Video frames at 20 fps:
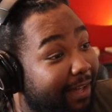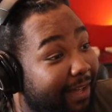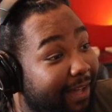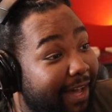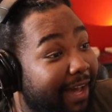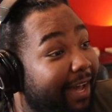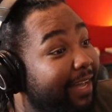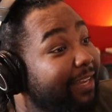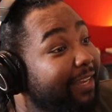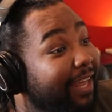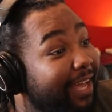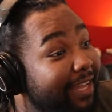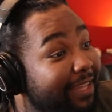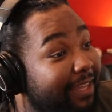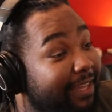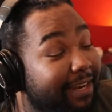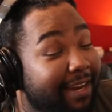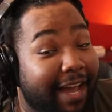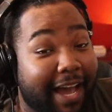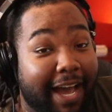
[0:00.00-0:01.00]
I like
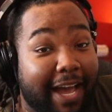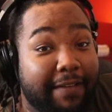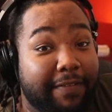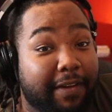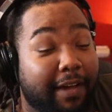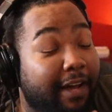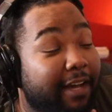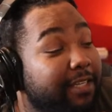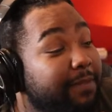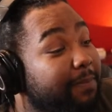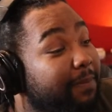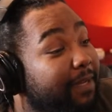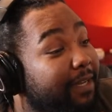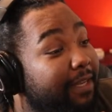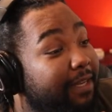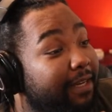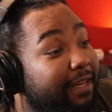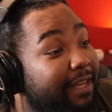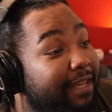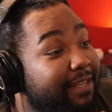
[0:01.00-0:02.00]
it. I've
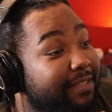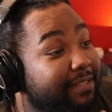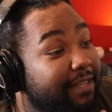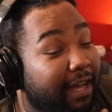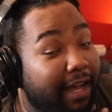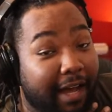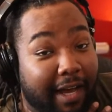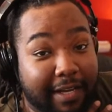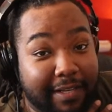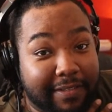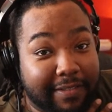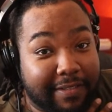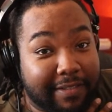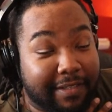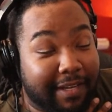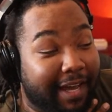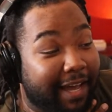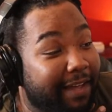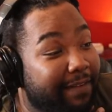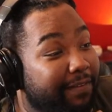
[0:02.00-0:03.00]
cosplayed as Hawks.
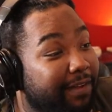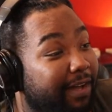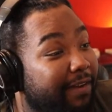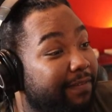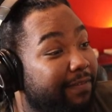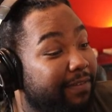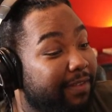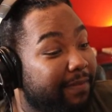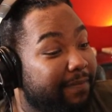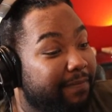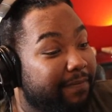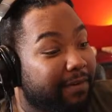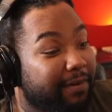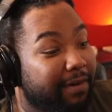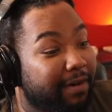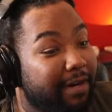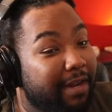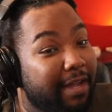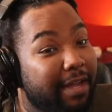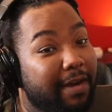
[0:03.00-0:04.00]
I've gone for them
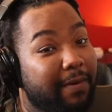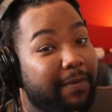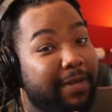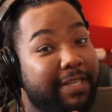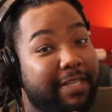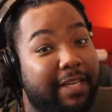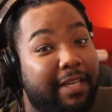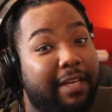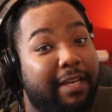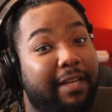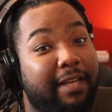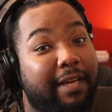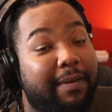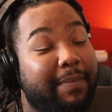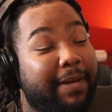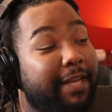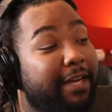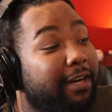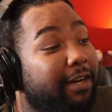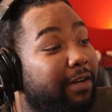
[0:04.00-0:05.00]
we did
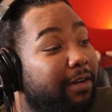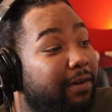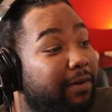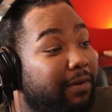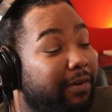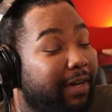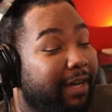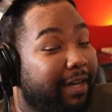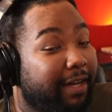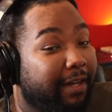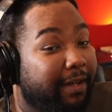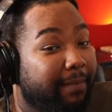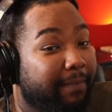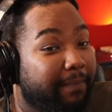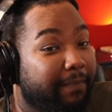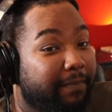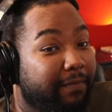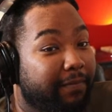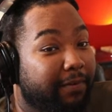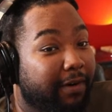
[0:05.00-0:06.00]
My Hero
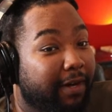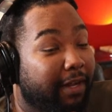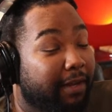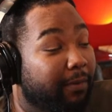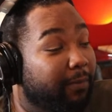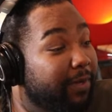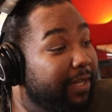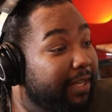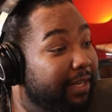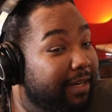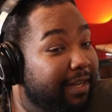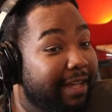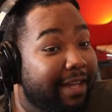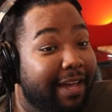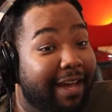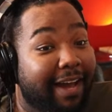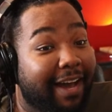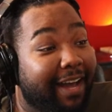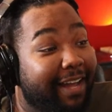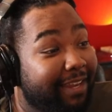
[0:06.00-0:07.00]
Halloween.
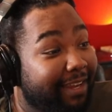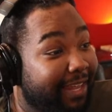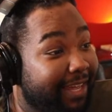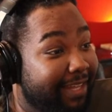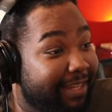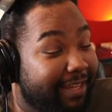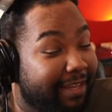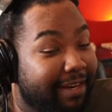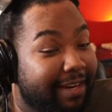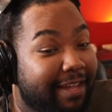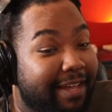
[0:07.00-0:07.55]
I like it.